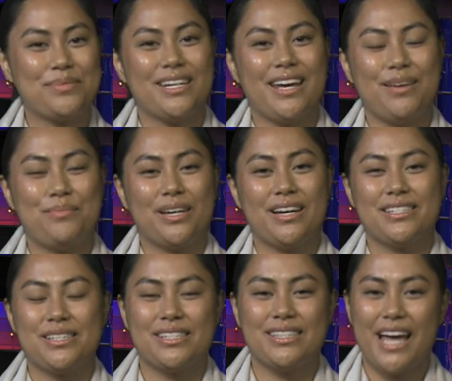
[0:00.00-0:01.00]
today because
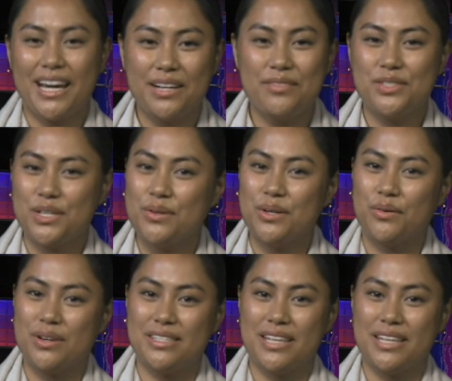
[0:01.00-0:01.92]
it's -2 degrees